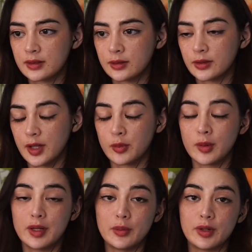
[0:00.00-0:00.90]
Although they
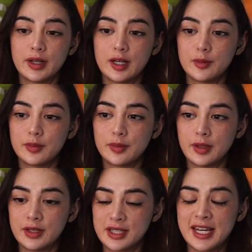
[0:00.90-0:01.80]
probably wouldn't help
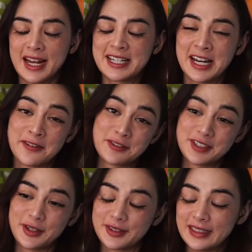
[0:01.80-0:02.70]
a detective,
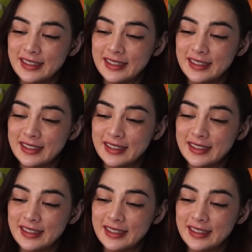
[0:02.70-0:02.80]
so...